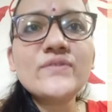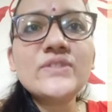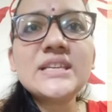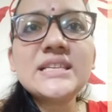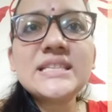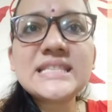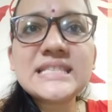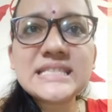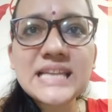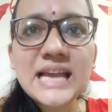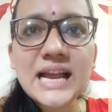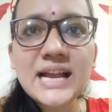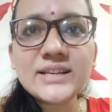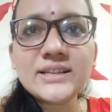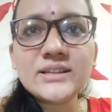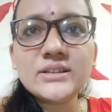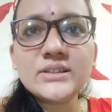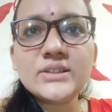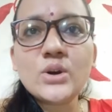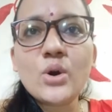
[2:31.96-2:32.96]
the
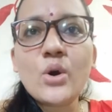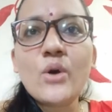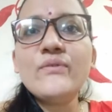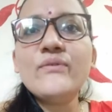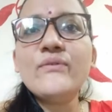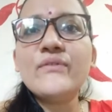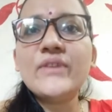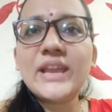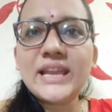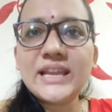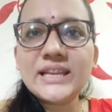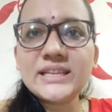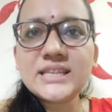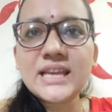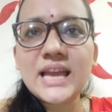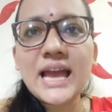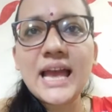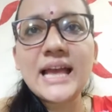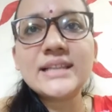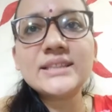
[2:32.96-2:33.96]
Standard of Weight
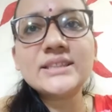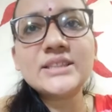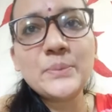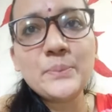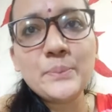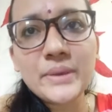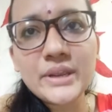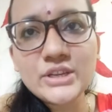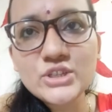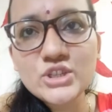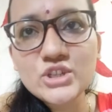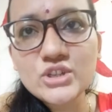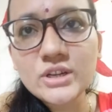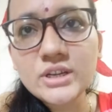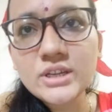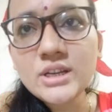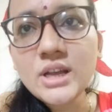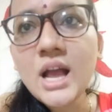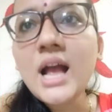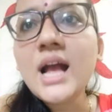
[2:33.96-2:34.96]
and the
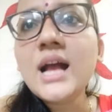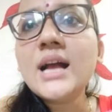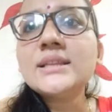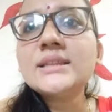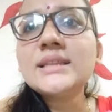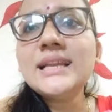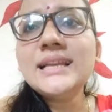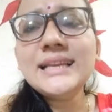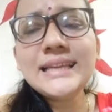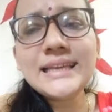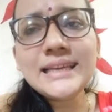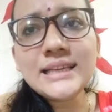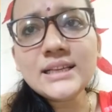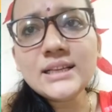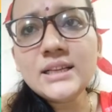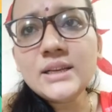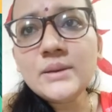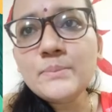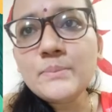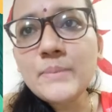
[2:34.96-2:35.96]
Measure, the
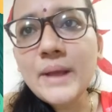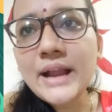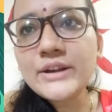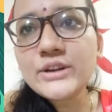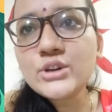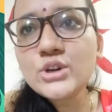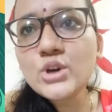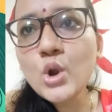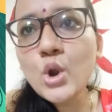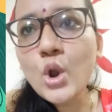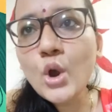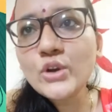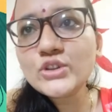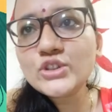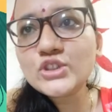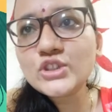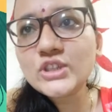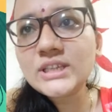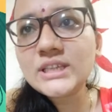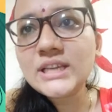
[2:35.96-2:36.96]
Legal
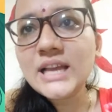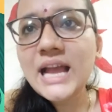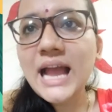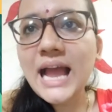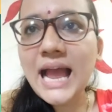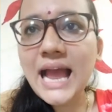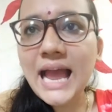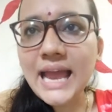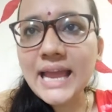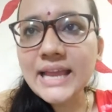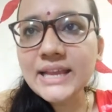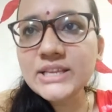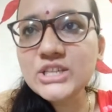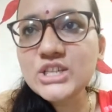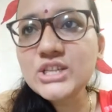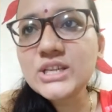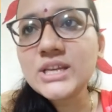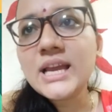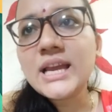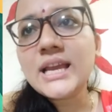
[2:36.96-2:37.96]
Metrology
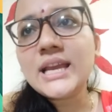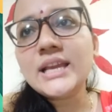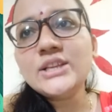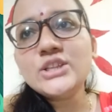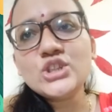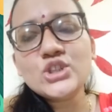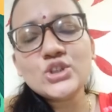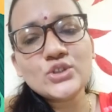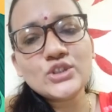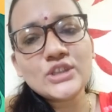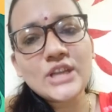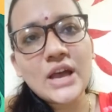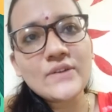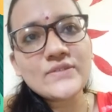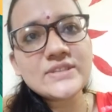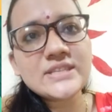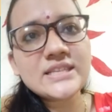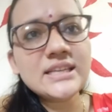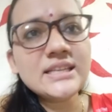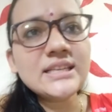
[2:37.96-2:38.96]
Act in
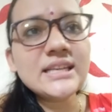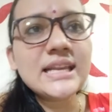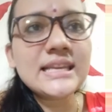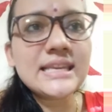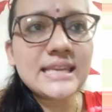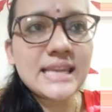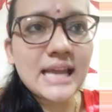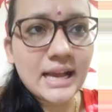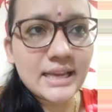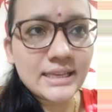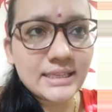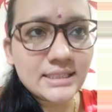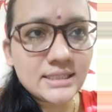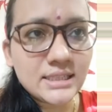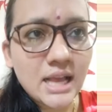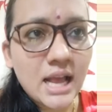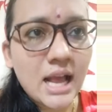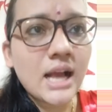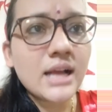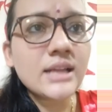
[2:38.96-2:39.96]
2009,
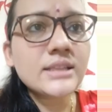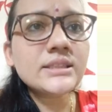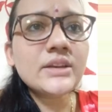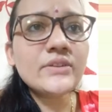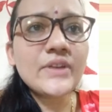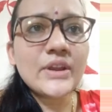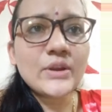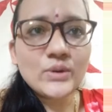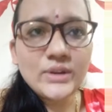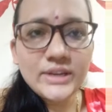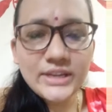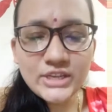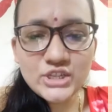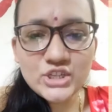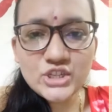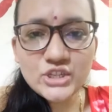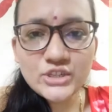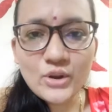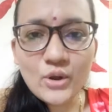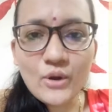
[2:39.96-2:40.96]
the
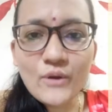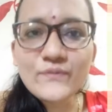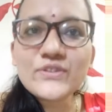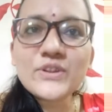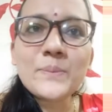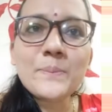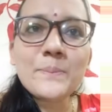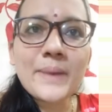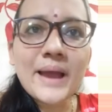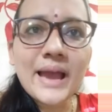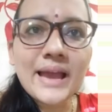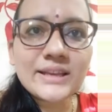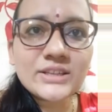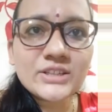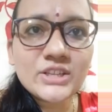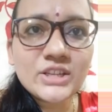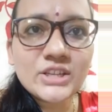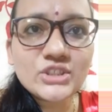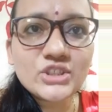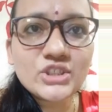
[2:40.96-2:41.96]
regulation of the
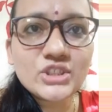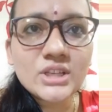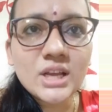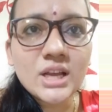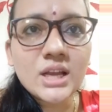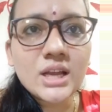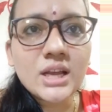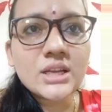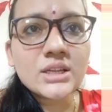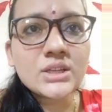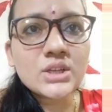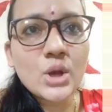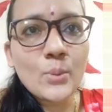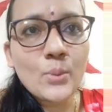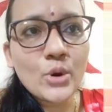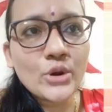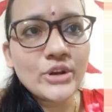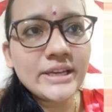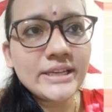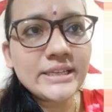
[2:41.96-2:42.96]
package
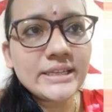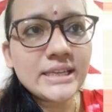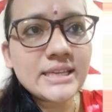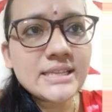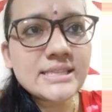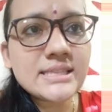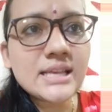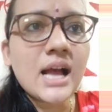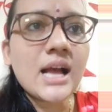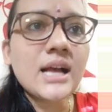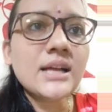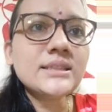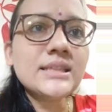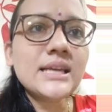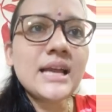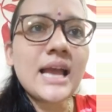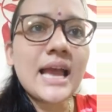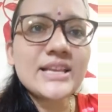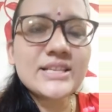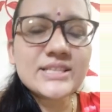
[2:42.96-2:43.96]
commodities,
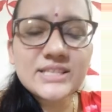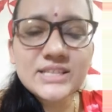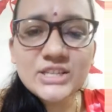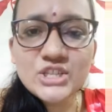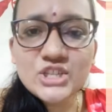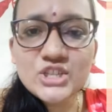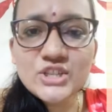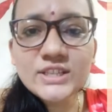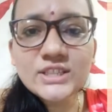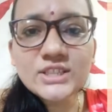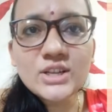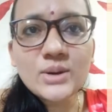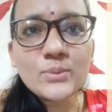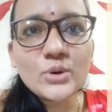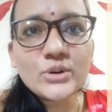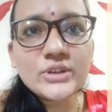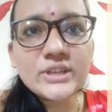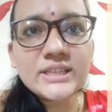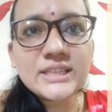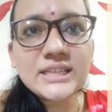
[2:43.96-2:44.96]
the Essential
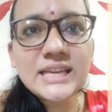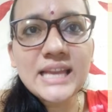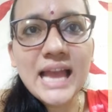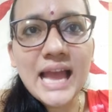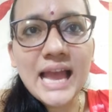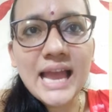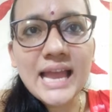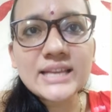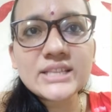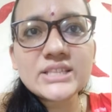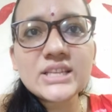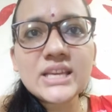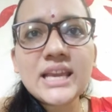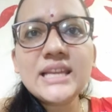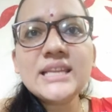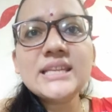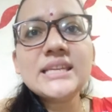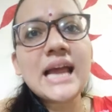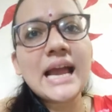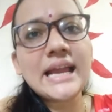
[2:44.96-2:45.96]
Commodity Act
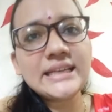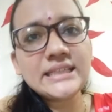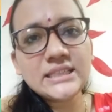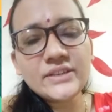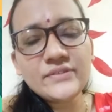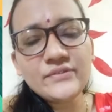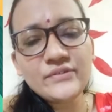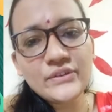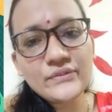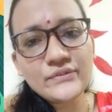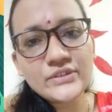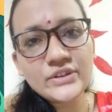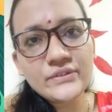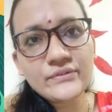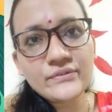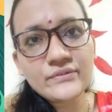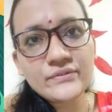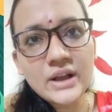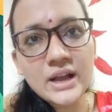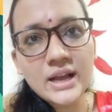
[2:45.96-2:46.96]
in
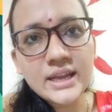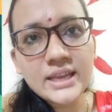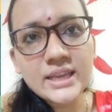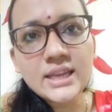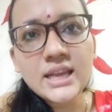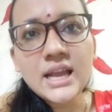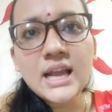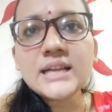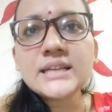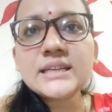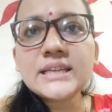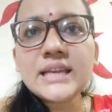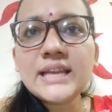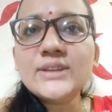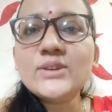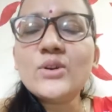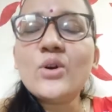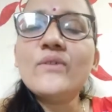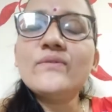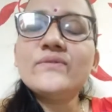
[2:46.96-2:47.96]
1955,
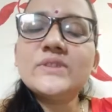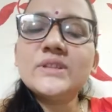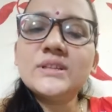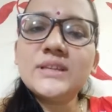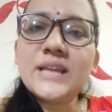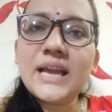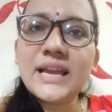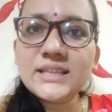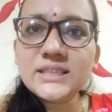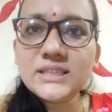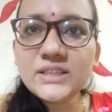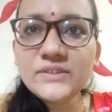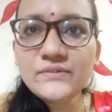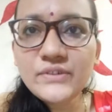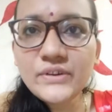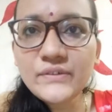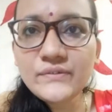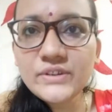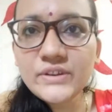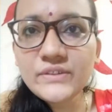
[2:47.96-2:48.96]
10 of the
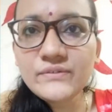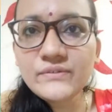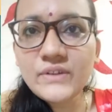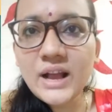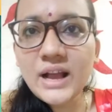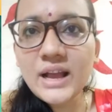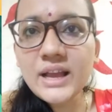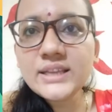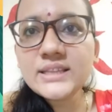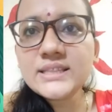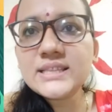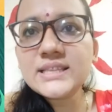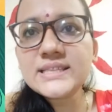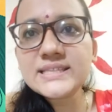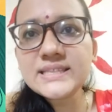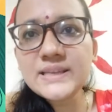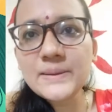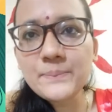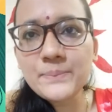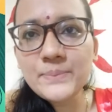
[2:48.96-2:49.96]
1955, the
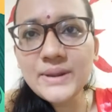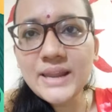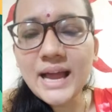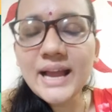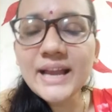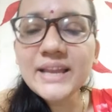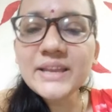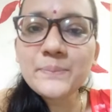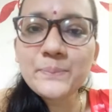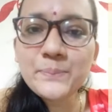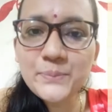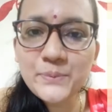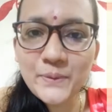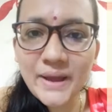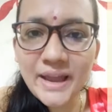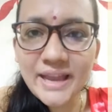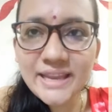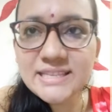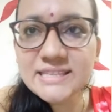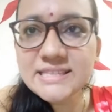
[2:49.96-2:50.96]
supply
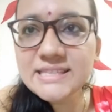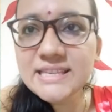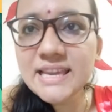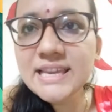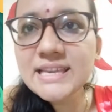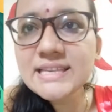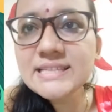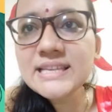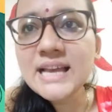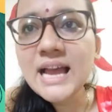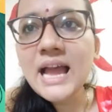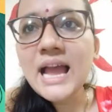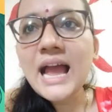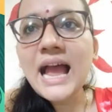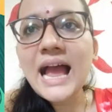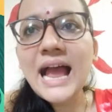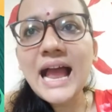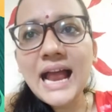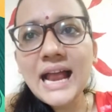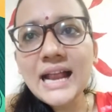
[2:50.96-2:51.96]
prices
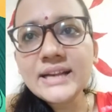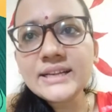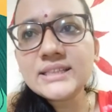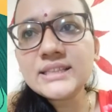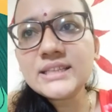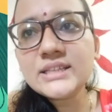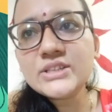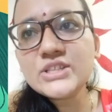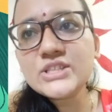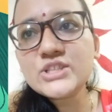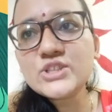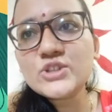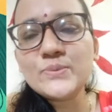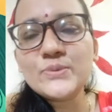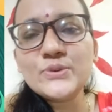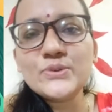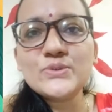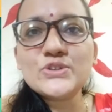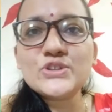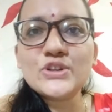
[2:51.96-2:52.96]
and the
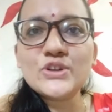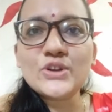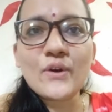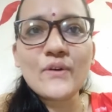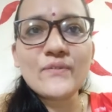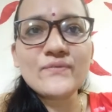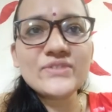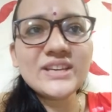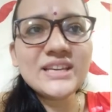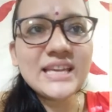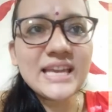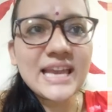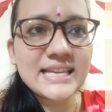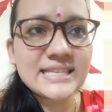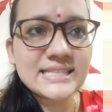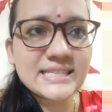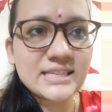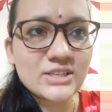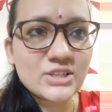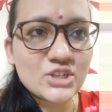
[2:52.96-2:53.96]
distribution of the
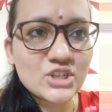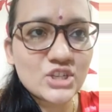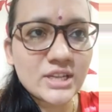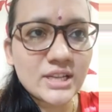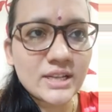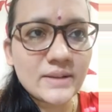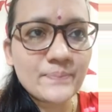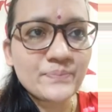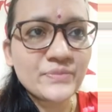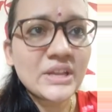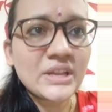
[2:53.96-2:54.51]
essential